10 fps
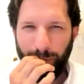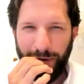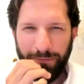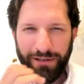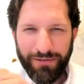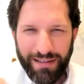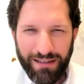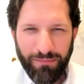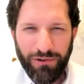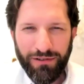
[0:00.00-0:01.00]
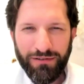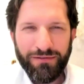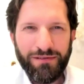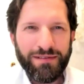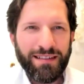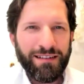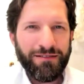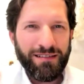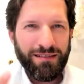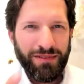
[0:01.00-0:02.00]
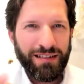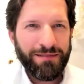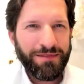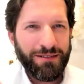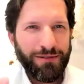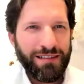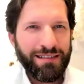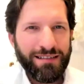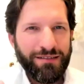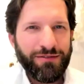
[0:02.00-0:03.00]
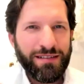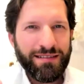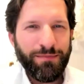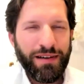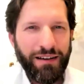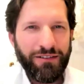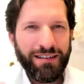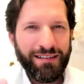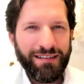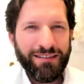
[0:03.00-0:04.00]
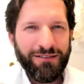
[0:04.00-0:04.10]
And when you take more noodles out, it becomes quite transparent.